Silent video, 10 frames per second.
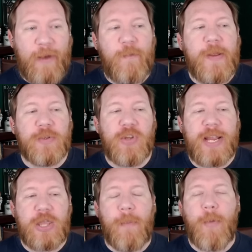feels
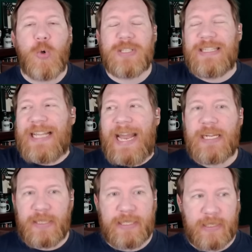like the most
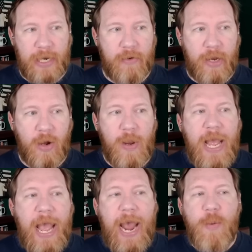likely scenario.
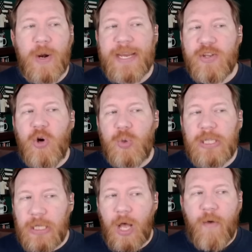And what I don't
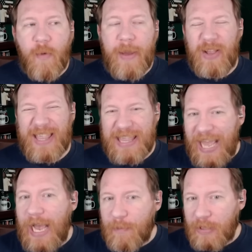love about
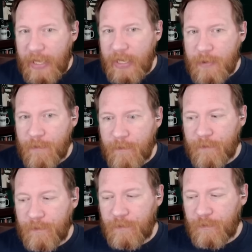that plan
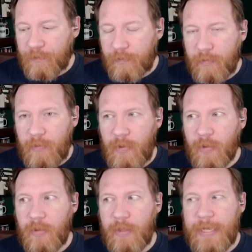
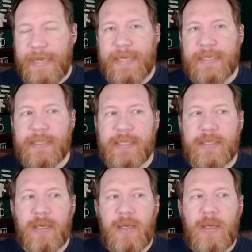is
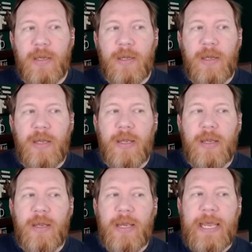
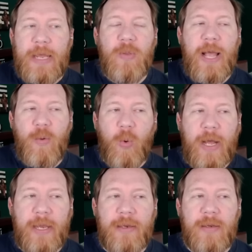Eli
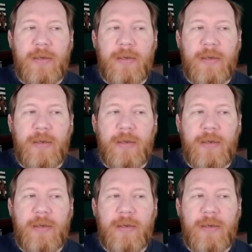White,